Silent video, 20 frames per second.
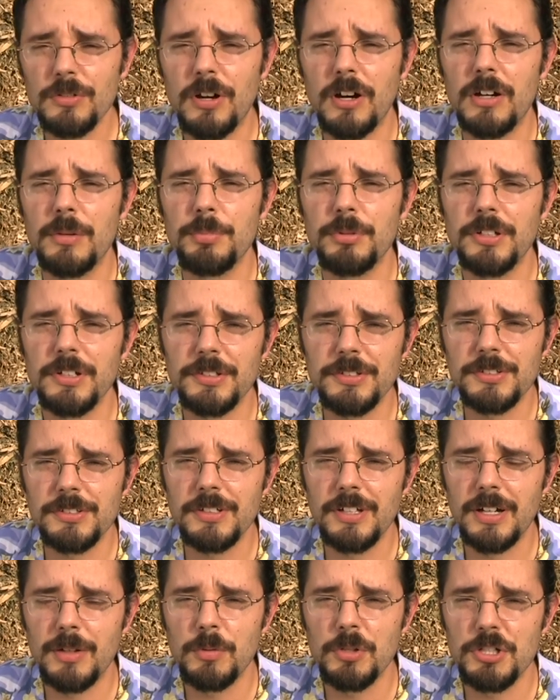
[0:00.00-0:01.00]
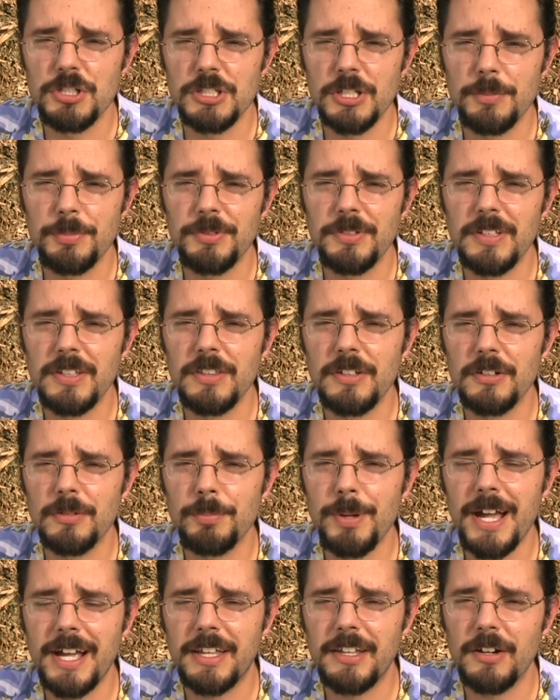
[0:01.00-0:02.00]
arborist wood chips in their
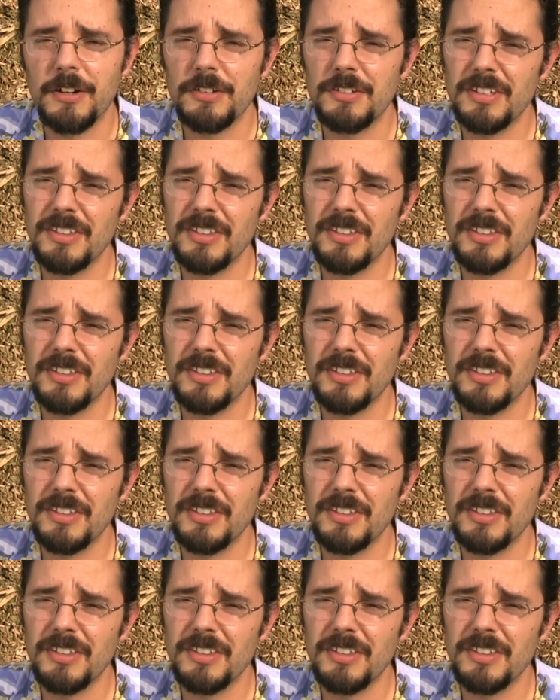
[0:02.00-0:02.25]
backyards,